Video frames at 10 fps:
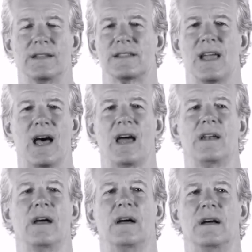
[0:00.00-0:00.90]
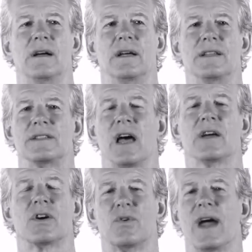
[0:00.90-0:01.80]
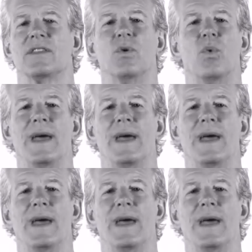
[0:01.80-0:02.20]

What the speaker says: It's not correct the